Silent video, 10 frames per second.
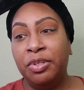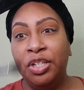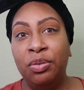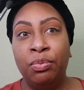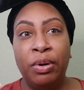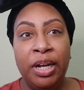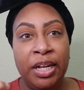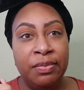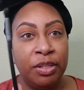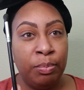She
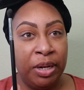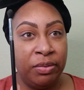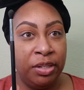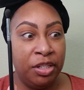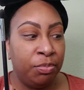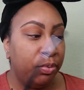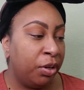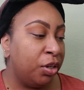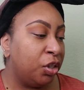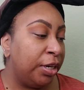raves about this
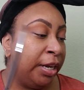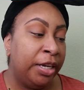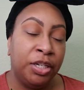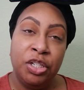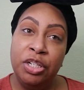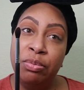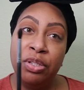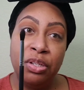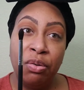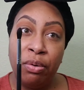brush, and she
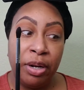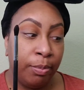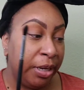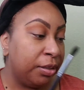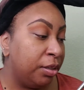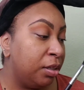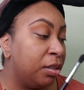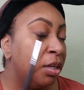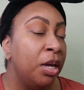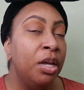was so right about
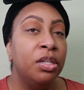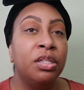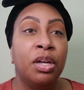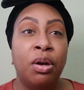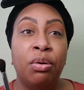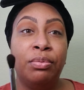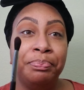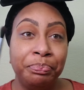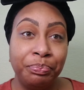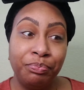this. So,